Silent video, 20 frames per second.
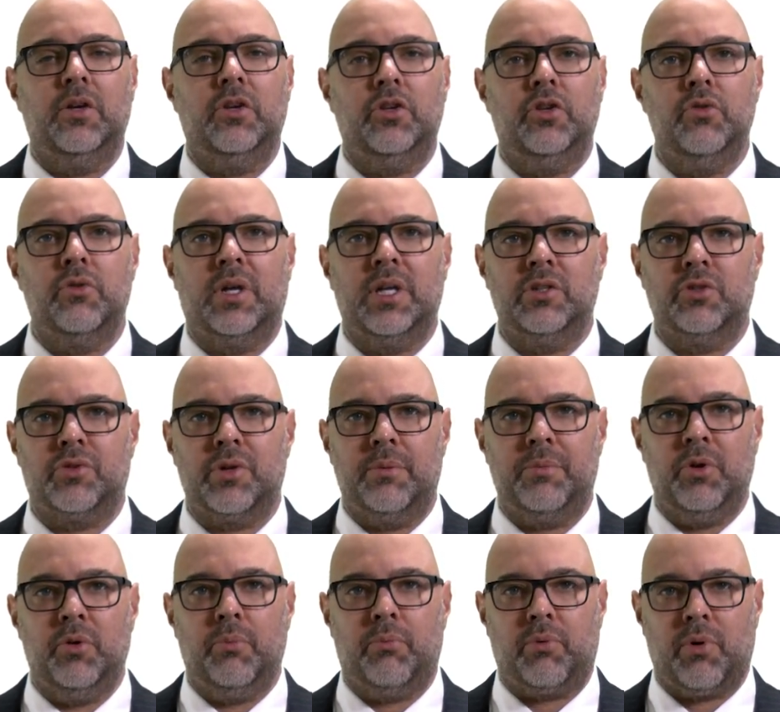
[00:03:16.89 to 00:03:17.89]
You
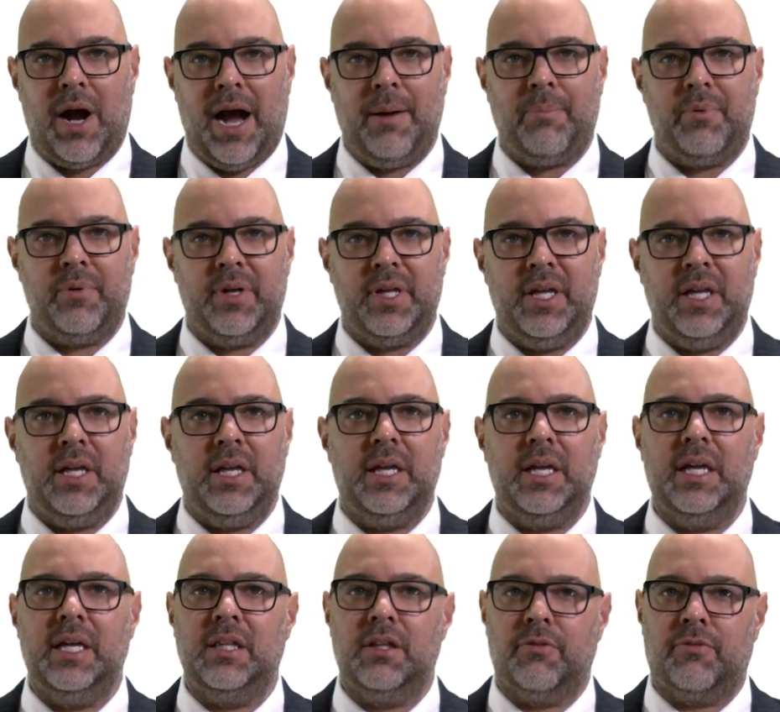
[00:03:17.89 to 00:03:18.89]
contribute property
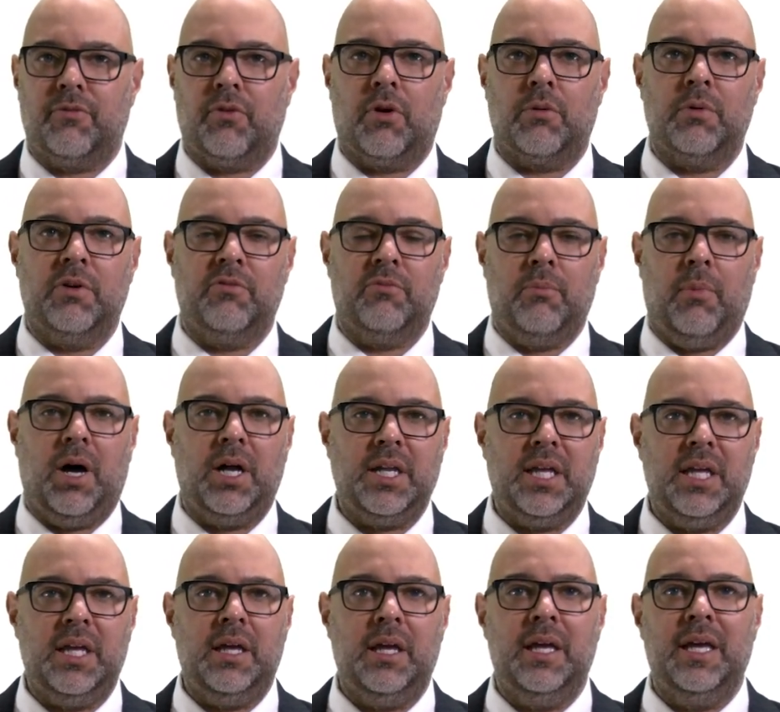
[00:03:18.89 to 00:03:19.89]
in the form of
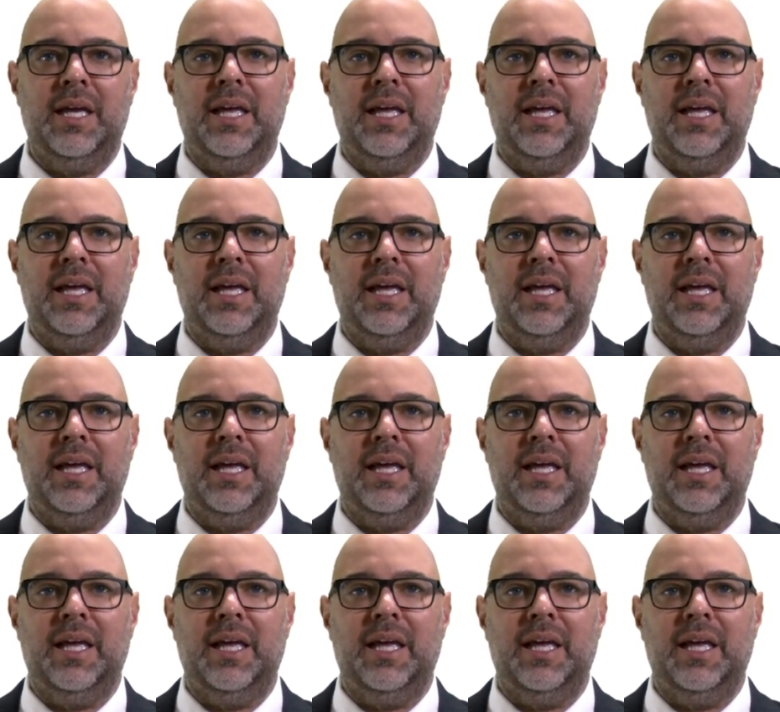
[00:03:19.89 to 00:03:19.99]
money,